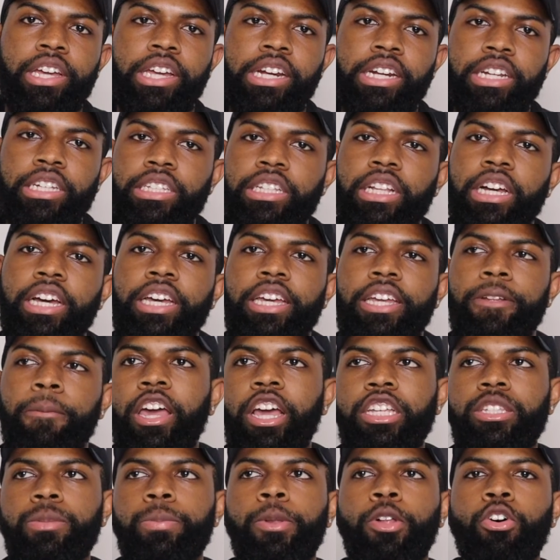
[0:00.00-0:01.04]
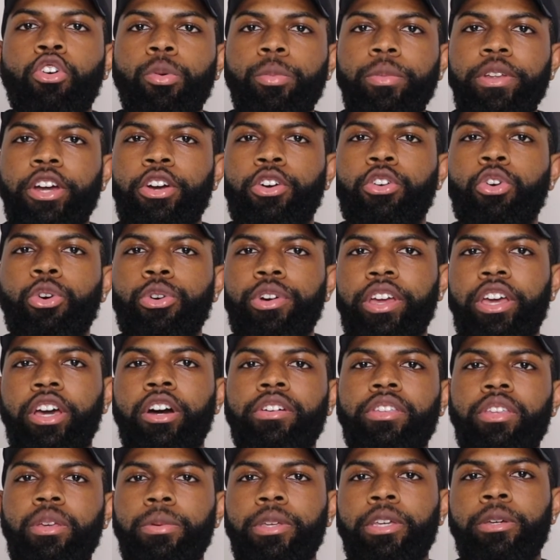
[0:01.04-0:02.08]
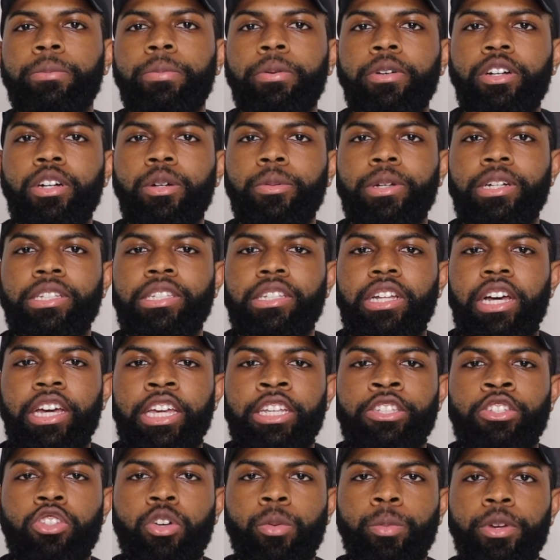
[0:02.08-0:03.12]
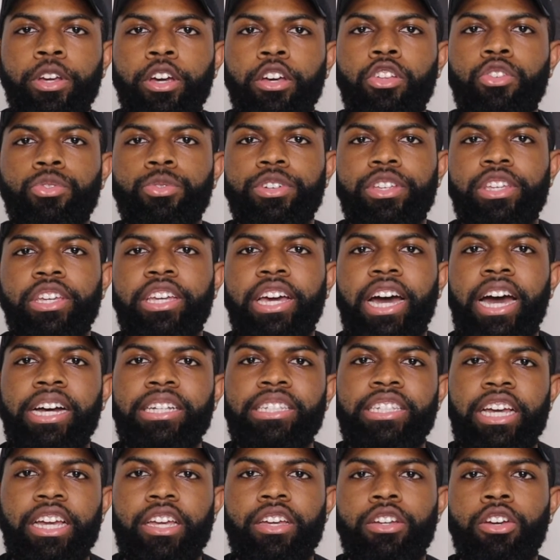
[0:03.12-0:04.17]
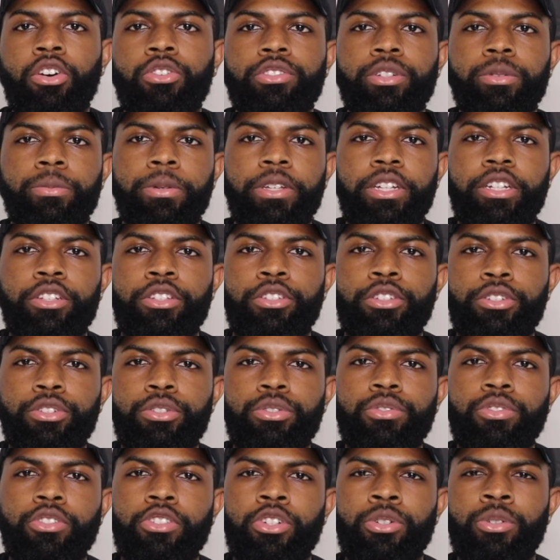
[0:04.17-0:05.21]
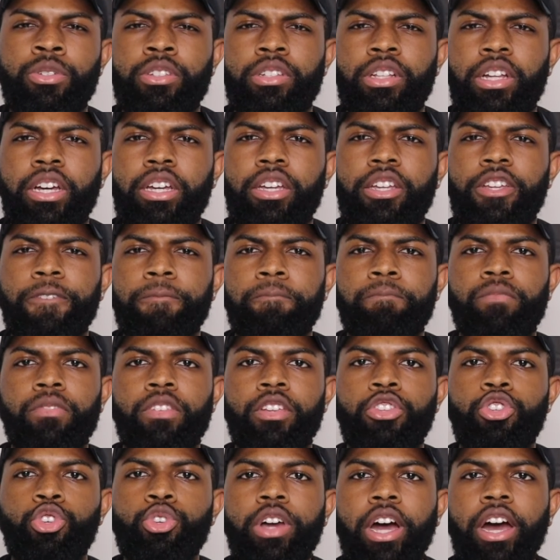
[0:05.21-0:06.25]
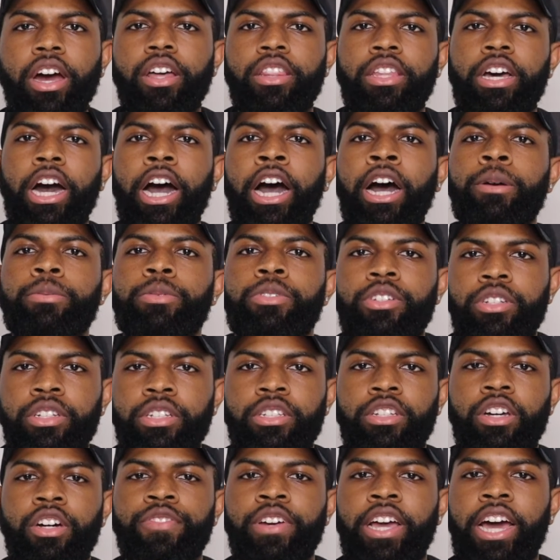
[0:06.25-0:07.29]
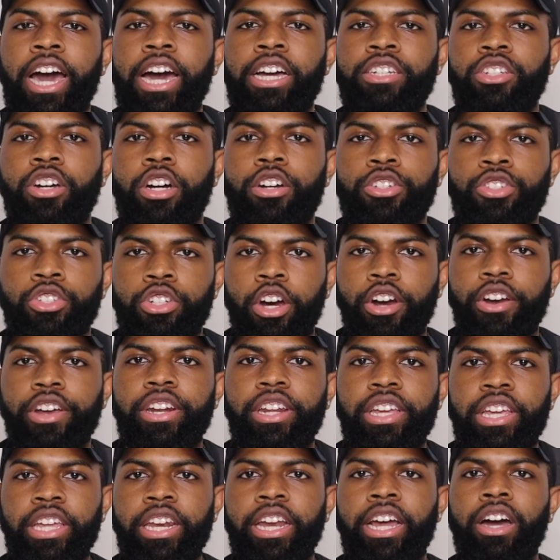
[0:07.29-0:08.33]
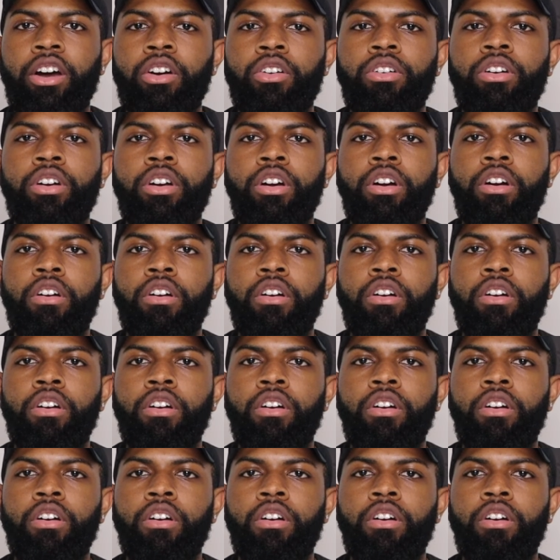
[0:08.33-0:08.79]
And it's like, it's blowing me that Corey L keep getting put up, because like, it's so many other rookie guys that can go compete it too. So it's like, you got other options of guys y'all can target to get out.